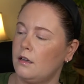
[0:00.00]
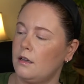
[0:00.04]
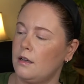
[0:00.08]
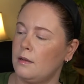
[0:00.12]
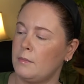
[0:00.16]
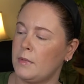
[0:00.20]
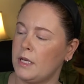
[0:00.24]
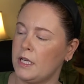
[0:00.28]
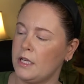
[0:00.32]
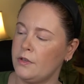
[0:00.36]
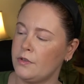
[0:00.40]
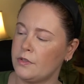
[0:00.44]
I
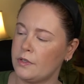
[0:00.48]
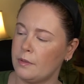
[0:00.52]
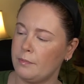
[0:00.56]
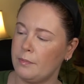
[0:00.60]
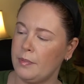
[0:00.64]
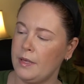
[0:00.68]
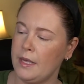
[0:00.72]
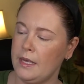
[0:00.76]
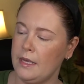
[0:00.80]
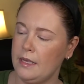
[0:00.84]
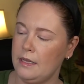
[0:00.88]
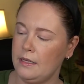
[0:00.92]
might use a
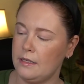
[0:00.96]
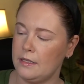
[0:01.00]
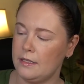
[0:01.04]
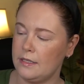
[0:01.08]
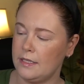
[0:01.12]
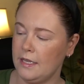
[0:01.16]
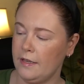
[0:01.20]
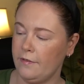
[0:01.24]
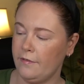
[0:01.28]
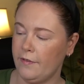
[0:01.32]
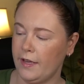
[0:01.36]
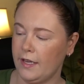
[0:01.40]
pin to
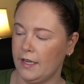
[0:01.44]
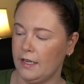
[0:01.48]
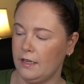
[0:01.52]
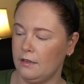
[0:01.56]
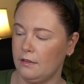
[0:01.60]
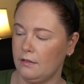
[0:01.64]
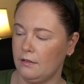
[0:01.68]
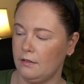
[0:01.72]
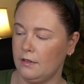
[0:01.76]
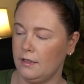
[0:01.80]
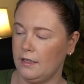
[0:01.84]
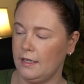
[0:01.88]
see if I
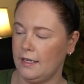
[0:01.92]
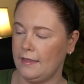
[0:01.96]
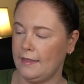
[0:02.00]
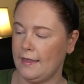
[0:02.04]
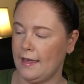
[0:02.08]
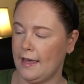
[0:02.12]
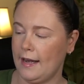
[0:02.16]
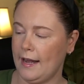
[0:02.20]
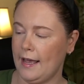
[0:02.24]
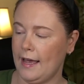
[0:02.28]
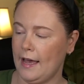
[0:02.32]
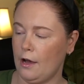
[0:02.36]
can get
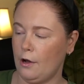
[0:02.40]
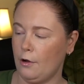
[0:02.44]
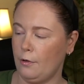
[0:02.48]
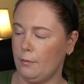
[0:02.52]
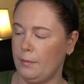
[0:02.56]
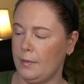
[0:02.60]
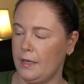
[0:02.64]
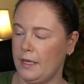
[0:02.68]
that out.